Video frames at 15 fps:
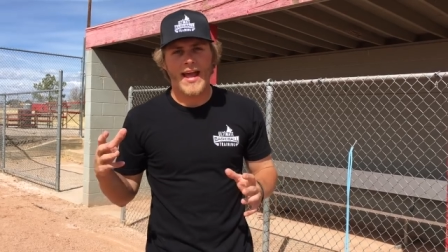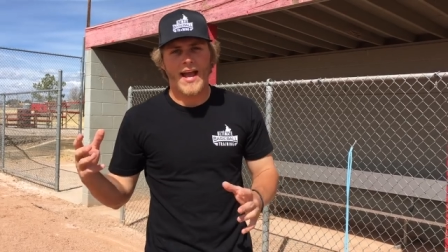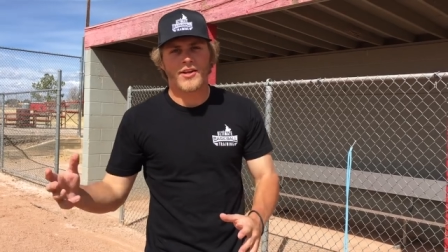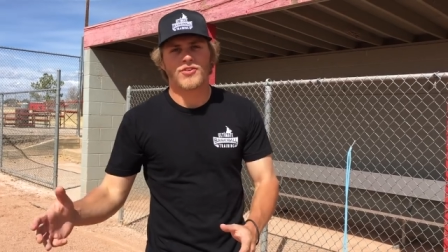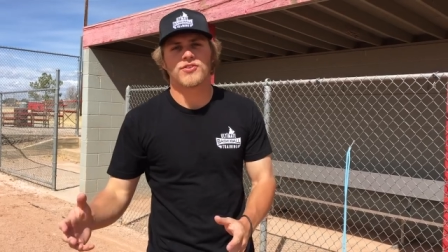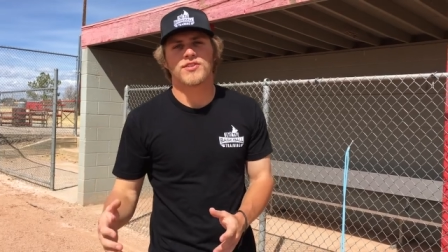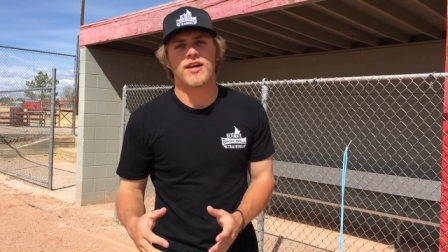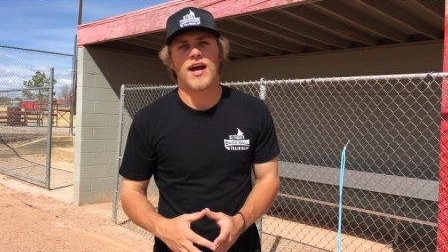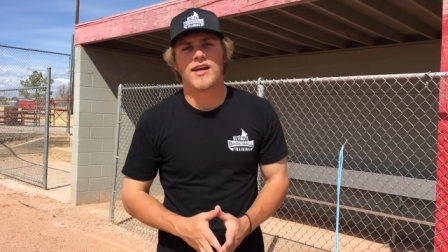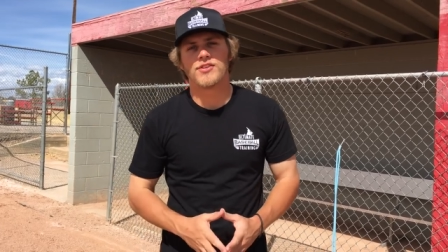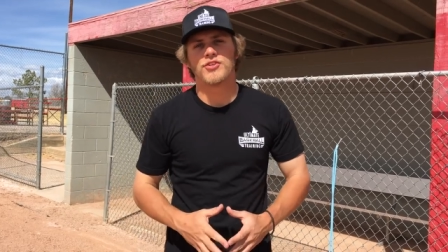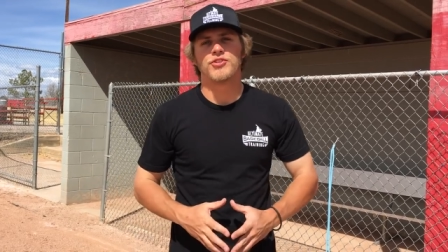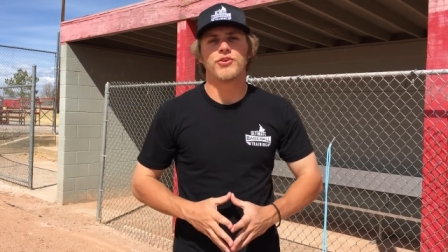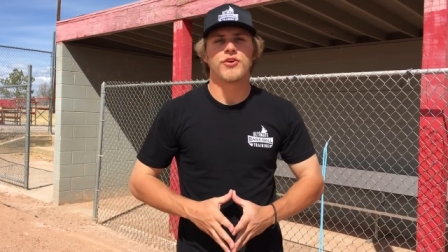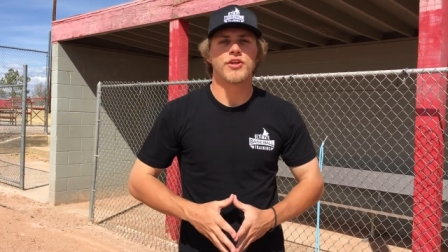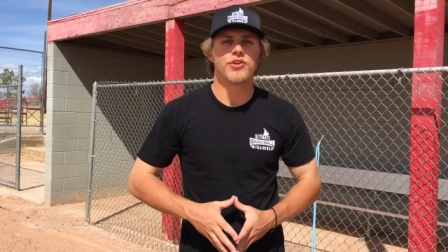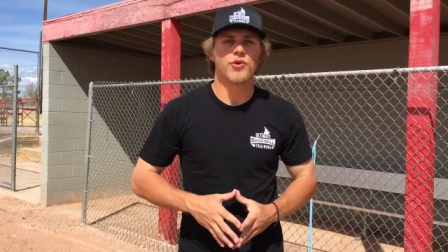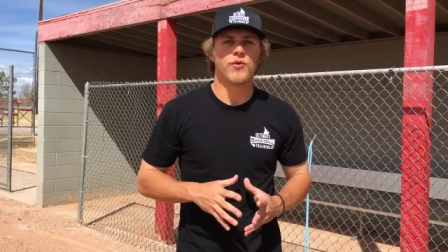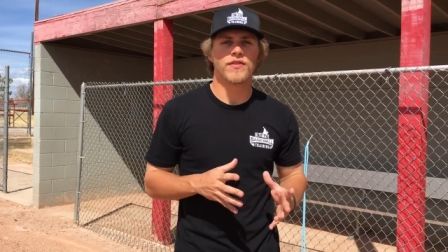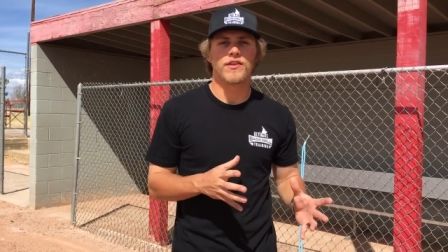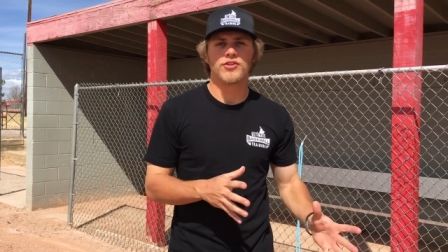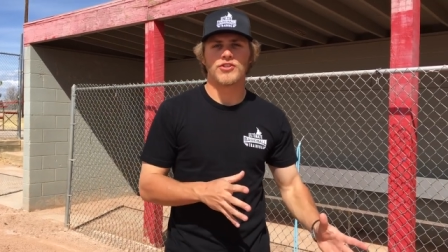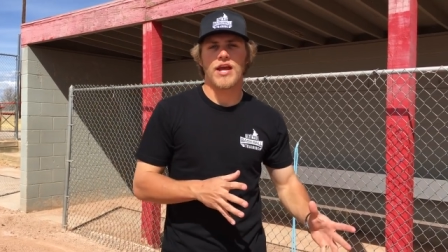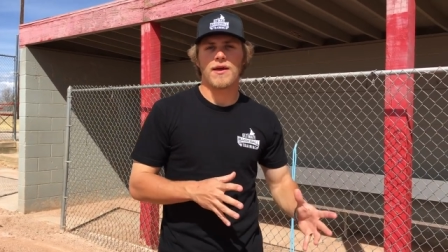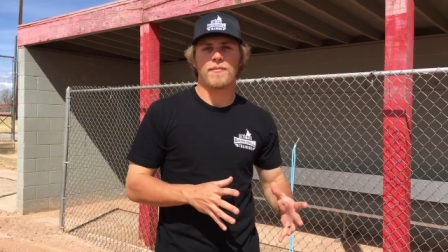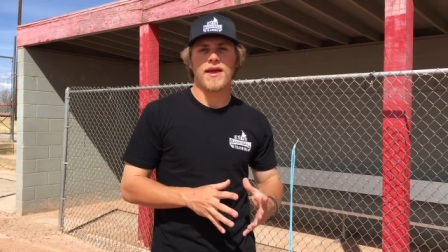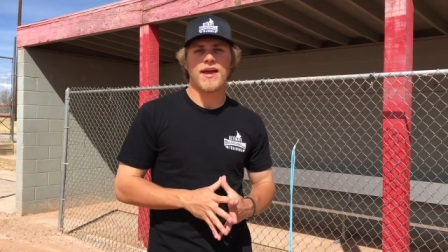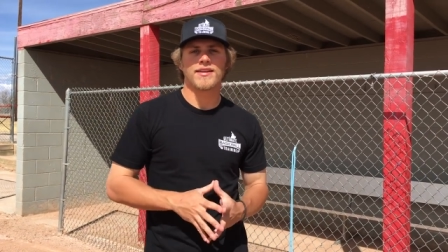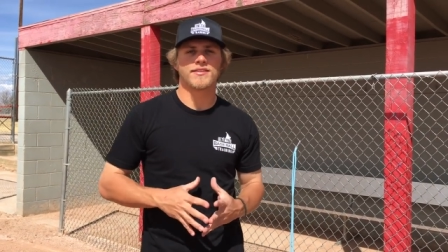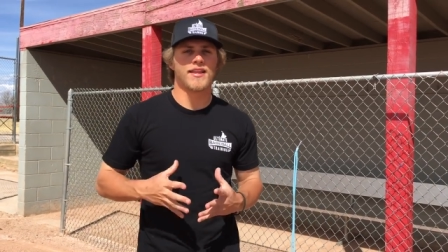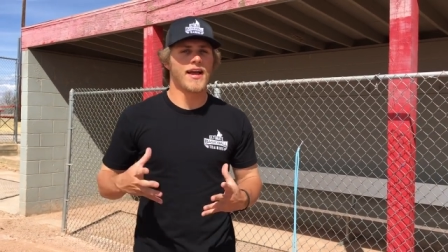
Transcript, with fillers: exercises you can do with the J-bands.